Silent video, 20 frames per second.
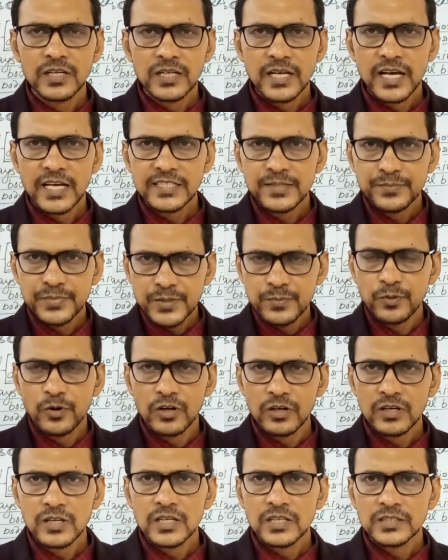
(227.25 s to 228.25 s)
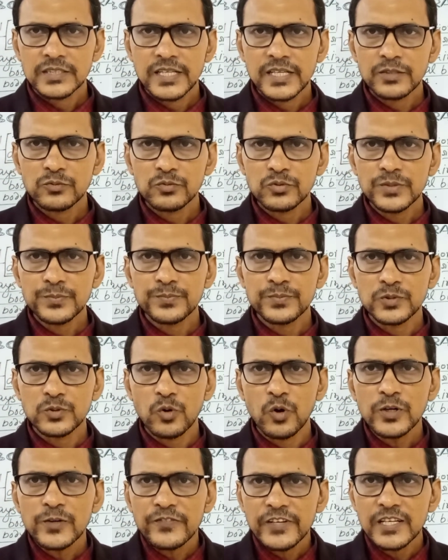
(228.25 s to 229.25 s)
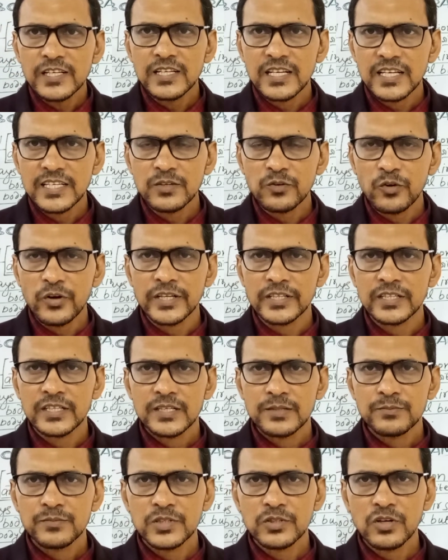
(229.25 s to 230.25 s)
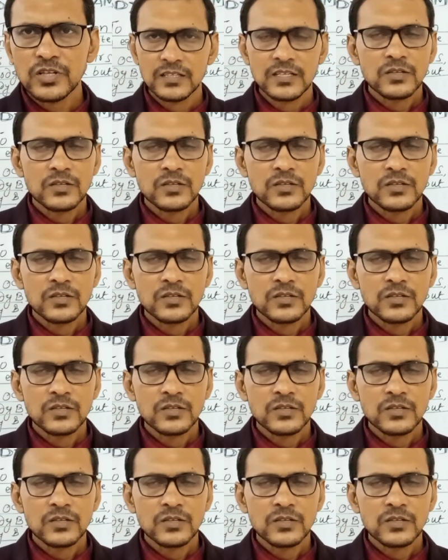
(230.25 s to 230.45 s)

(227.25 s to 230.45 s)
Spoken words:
as a free fall, then we don't feel any weight because